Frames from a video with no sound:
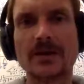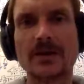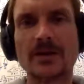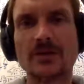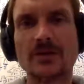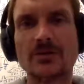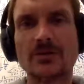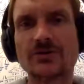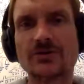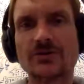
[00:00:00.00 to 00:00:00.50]

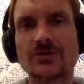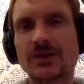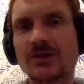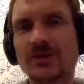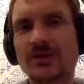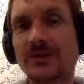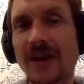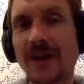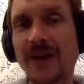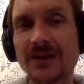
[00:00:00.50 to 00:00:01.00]
trying to
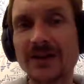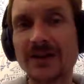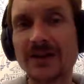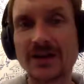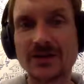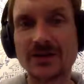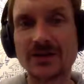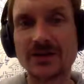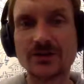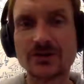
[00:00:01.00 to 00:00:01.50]
evaluate
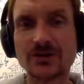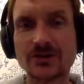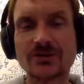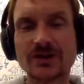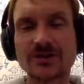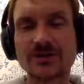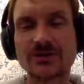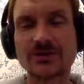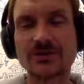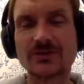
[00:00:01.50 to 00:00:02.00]
which drugs
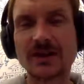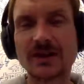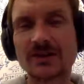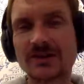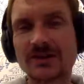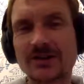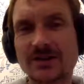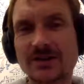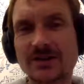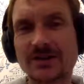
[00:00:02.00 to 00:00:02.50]
were actually the
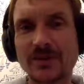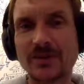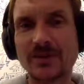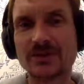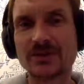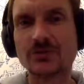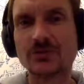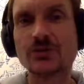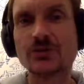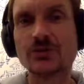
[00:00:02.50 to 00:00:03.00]
best, which
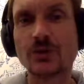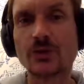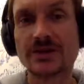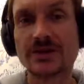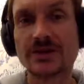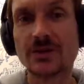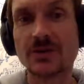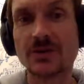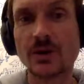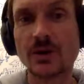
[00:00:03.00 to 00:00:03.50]
was the
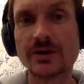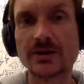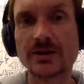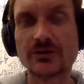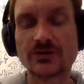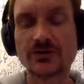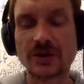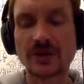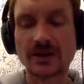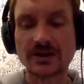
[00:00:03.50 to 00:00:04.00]
wonder
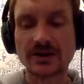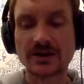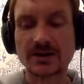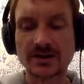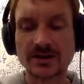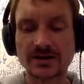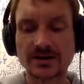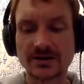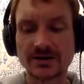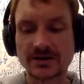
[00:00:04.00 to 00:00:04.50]
drug, and
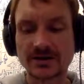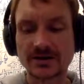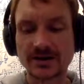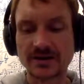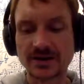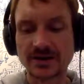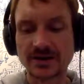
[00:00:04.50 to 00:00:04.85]
then they